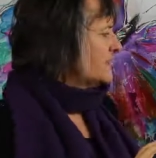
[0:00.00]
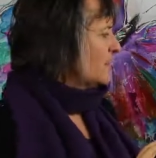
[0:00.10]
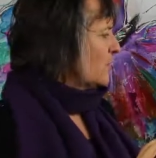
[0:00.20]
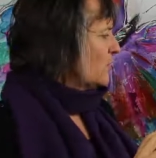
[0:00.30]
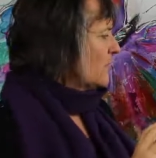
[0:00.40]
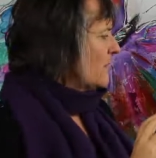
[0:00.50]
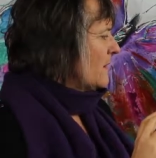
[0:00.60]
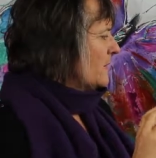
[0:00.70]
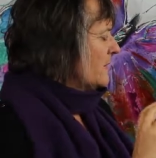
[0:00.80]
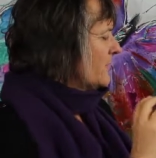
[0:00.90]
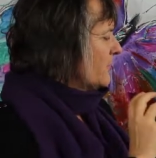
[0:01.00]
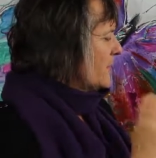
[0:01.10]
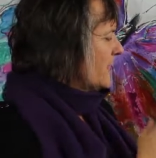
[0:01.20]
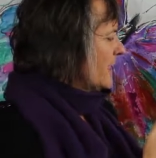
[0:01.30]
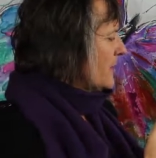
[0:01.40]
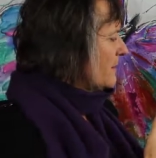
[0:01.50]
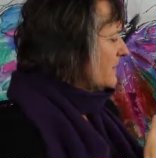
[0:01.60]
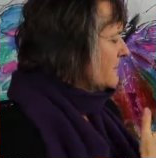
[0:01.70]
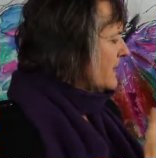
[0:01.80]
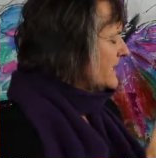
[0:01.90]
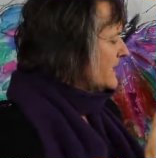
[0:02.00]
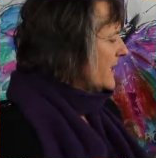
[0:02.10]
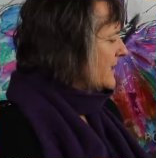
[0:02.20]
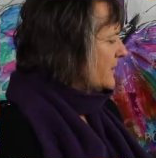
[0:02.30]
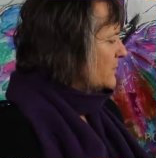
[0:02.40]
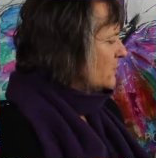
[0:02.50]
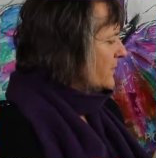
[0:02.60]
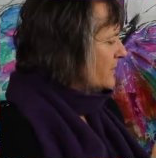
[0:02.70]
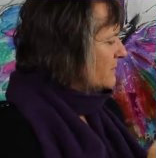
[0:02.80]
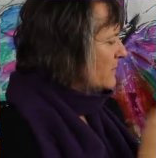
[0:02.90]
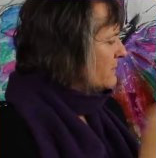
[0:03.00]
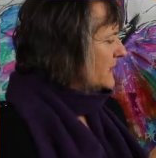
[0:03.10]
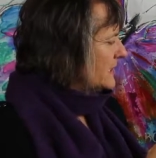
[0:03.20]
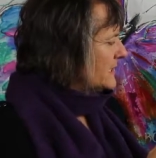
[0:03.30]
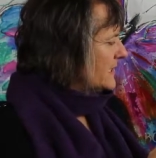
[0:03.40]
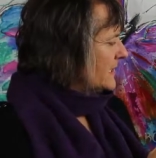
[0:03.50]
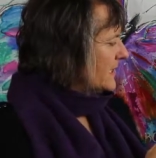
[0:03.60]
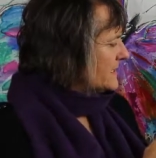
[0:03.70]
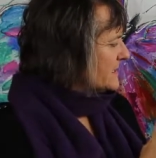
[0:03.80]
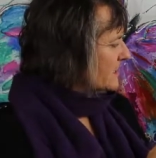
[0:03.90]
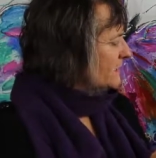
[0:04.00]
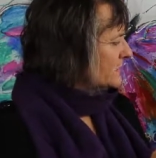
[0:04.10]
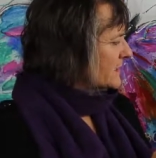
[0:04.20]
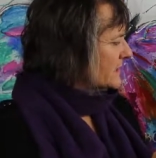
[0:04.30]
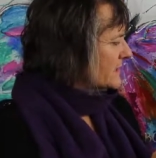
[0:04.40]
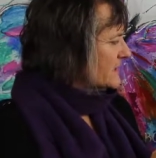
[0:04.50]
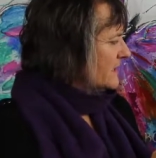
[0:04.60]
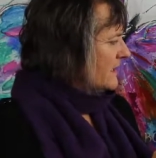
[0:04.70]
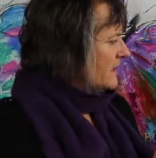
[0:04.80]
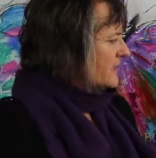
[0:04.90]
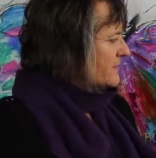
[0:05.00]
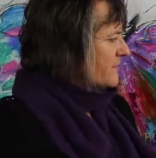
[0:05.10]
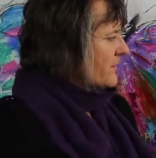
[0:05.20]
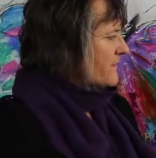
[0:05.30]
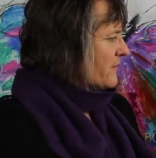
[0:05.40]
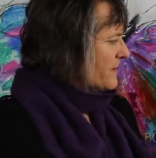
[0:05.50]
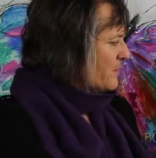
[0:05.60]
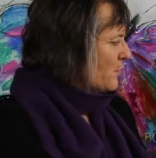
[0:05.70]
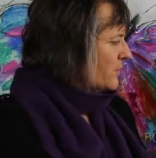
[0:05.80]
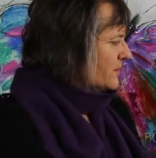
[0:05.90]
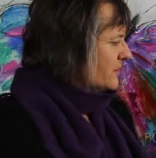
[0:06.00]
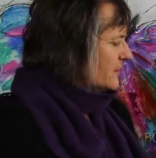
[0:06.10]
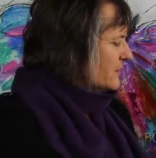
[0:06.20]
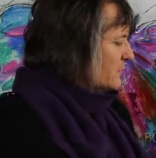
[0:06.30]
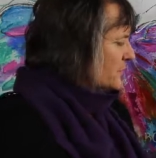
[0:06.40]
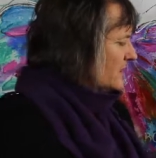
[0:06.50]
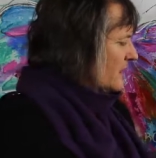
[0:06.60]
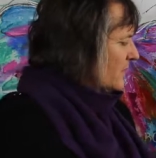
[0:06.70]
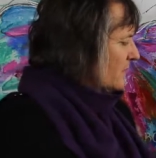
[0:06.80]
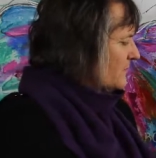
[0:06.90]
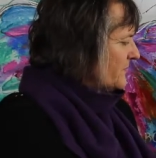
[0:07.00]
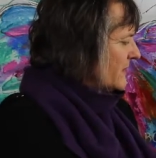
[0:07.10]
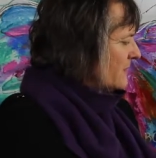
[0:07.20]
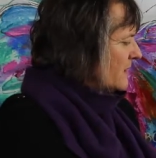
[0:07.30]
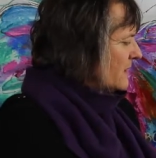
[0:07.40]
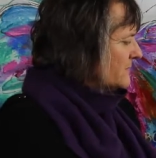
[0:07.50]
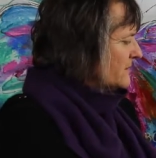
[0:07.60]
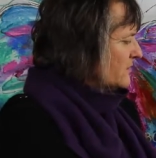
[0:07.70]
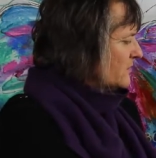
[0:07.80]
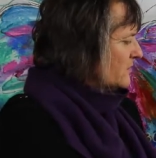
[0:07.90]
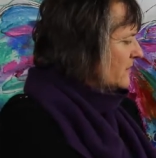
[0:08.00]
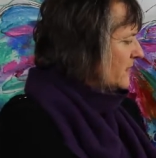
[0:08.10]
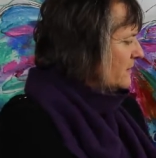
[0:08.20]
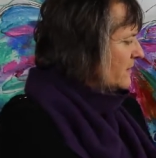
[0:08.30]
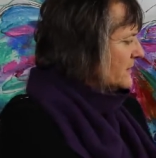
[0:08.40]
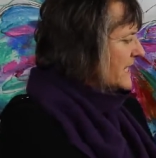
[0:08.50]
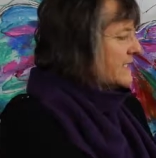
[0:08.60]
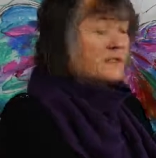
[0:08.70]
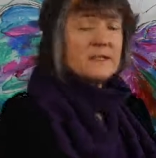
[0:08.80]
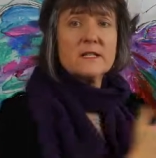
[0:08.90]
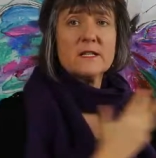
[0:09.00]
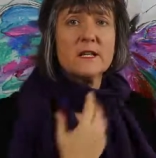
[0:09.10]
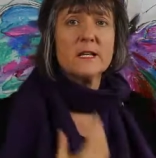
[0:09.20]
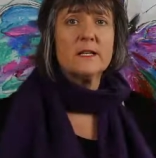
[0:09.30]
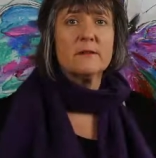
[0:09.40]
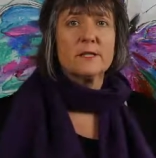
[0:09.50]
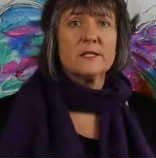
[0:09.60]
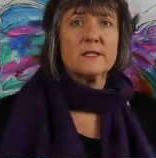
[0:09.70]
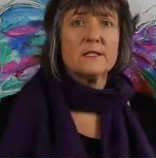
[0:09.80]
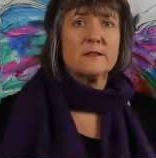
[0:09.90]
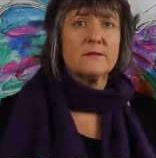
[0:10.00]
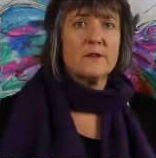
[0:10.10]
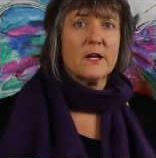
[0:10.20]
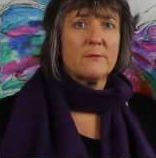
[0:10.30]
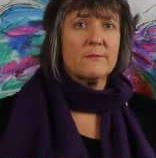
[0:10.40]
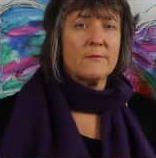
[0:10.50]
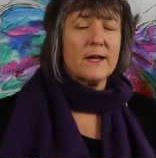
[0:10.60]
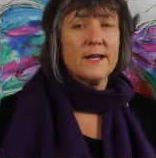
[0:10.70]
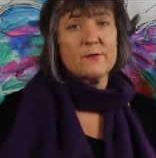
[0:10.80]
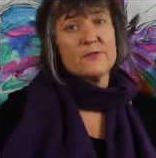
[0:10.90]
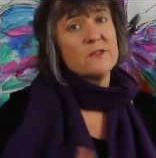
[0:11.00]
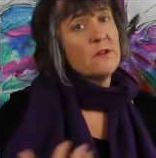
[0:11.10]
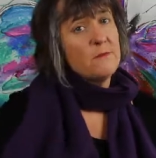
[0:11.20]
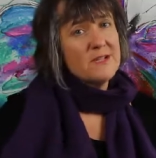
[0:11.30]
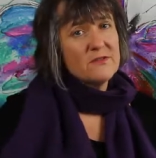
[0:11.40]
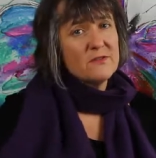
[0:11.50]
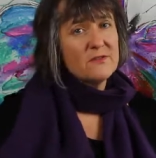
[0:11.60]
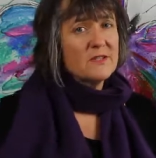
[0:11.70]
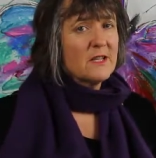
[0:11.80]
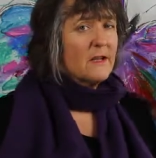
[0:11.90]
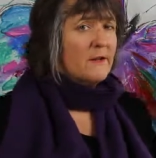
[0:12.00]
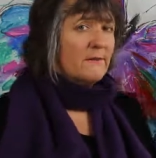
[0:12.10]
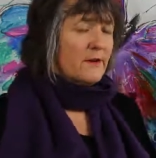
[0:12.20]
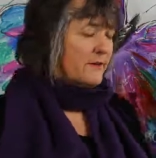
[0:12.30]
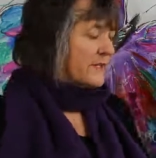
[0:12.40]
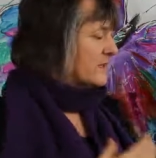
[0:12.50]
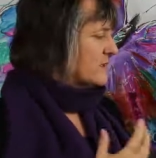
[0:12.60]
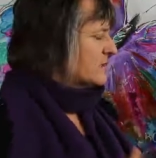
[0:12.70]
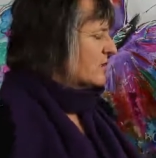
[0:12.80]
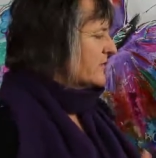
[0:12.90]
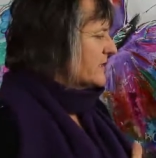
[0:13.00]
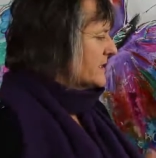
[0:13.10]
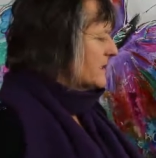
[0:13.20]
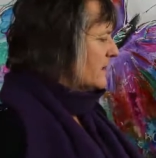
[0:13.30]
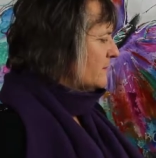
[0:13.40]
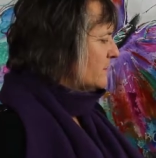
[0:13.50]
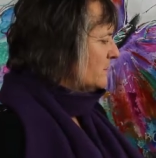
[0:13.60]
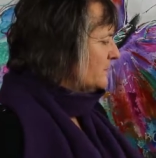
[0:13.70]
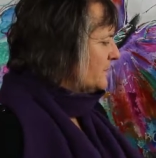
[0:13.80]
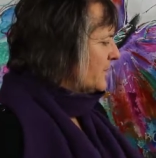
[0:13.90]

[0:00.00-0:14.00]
So freeing up and maintaining joint mobility and suppleness is very, very important. And also it helps to keep our tendons and our ligaments um, and also our muscles very soft and supple.